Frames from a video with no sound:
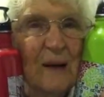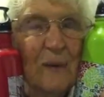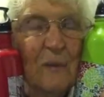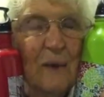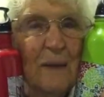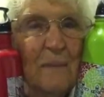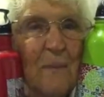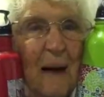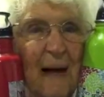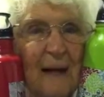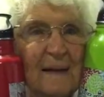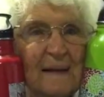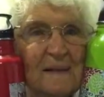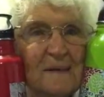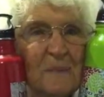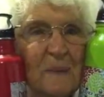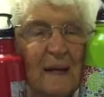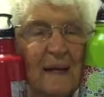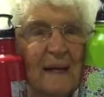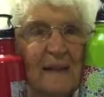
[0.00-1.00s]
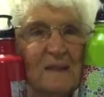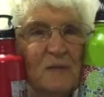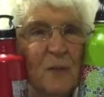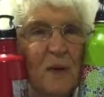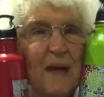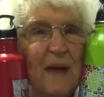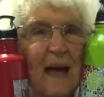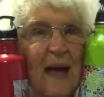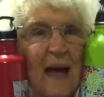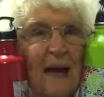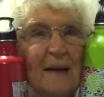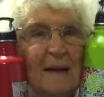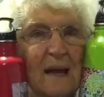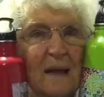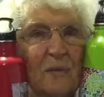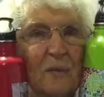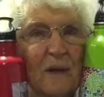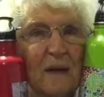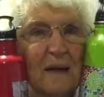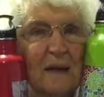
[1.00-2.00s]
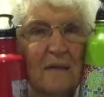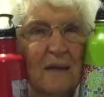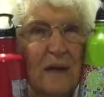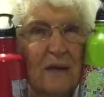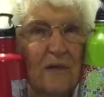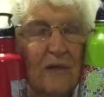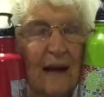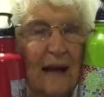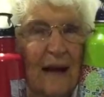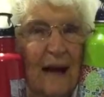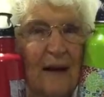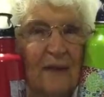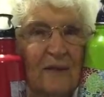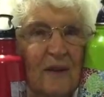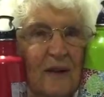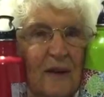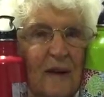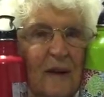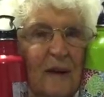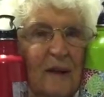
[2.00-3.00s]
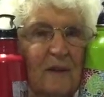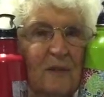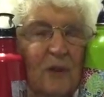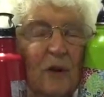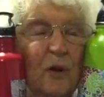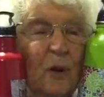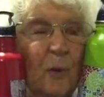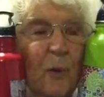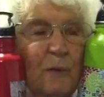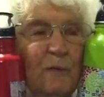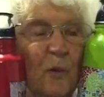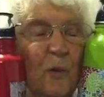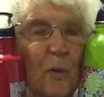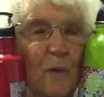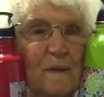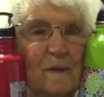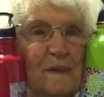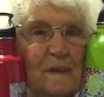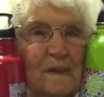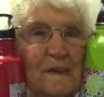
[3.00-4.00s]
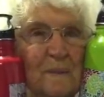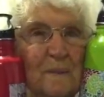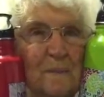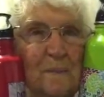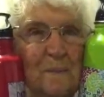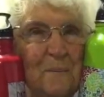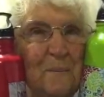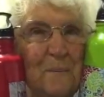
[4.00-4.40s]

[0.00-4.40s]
So we make as many as we can, and we give it out to whoever wants them.